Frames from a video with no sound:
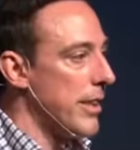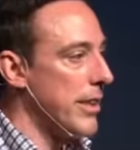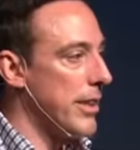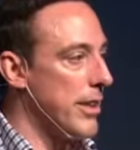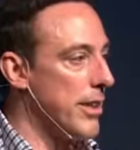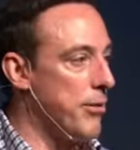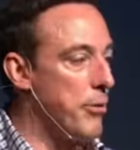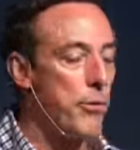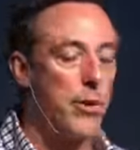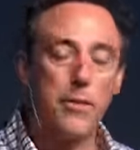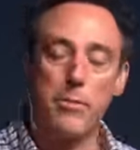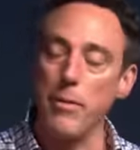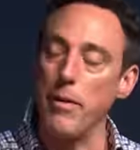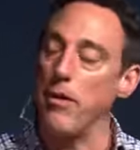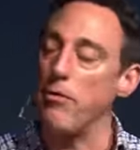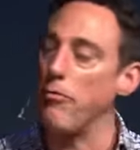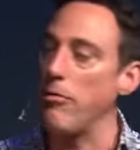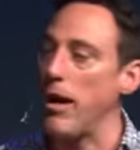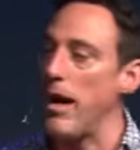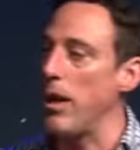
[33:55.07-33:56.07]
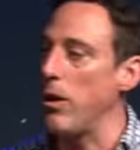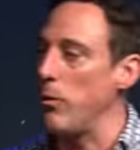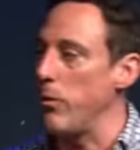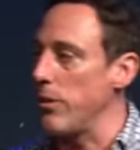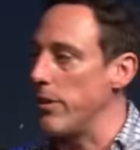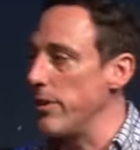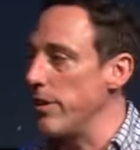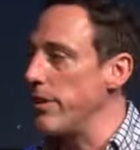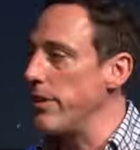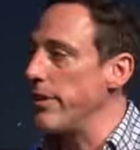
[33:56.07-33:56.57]
If you want to be my
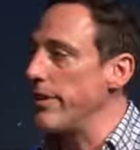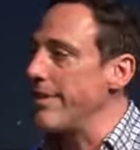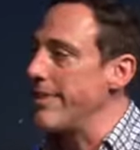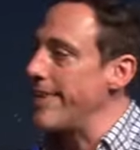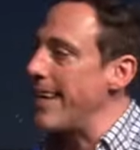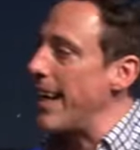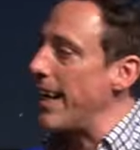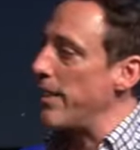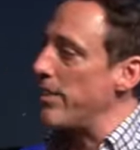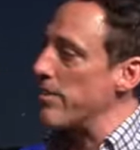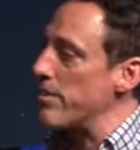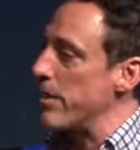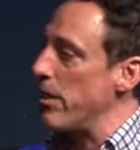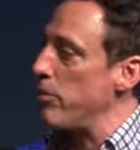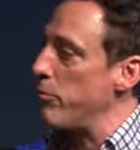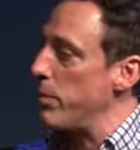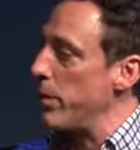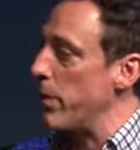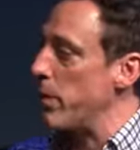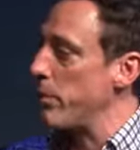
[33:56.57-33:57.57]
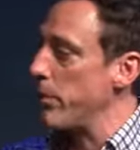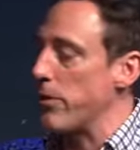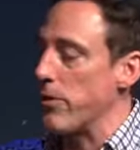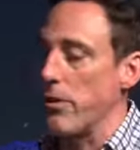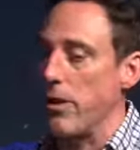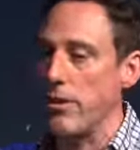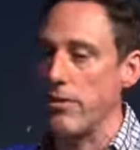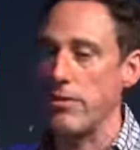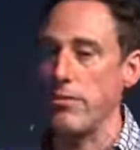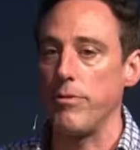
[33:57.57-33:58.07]
follower, you need to deny yourself, pick up your
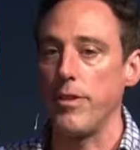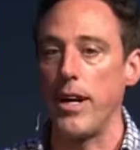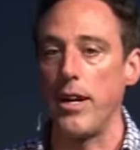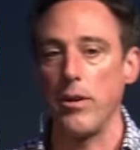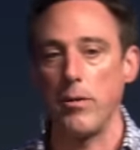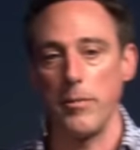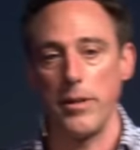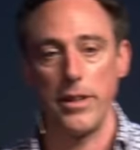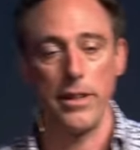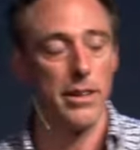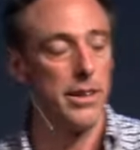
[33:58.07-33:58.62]
cross, and follow me.